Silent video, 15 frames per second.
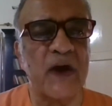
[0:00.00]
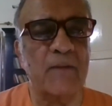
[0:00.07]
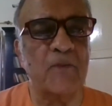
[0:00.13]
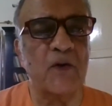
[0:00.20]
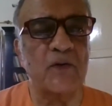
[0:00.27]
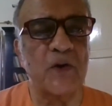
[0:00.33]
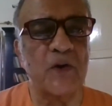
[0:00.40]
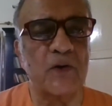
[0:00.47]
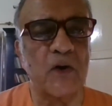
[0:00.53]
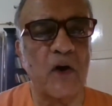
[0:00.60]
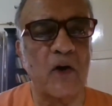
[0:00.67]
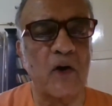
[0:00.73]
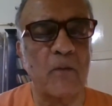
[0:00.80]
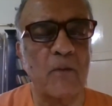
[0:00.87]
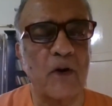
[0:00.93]
So I'm going to
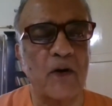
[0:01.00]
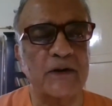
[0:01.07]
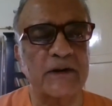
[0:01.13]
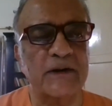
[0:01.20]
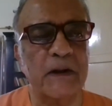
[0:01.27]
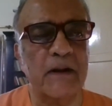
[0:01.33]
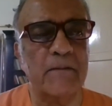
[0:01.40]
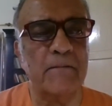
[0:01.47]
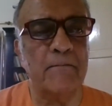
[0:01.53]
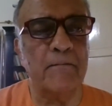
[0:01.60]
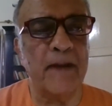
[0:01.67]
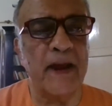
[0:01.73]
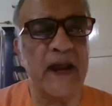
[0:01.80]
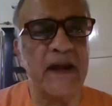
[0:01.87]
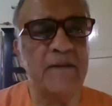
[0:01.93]
talk about the
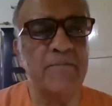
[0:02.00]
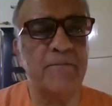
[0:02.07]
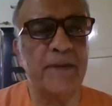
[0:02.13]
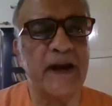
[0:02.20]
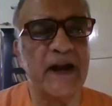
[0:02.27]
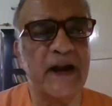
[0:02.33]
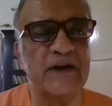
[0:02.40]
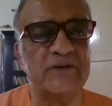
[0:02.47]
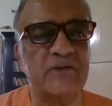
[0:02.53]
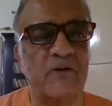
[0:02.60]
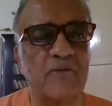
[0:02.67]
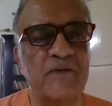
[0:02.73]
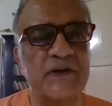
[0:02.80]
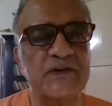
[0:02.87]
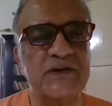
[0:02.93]
main pillars
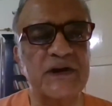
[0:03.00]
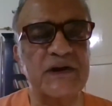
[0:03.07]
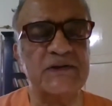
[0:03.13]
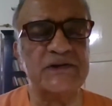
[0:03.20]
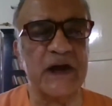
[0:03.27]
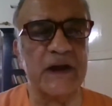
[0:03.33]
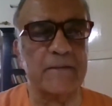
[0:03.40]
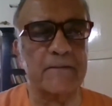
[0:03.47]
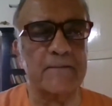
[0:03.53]
of his teaching,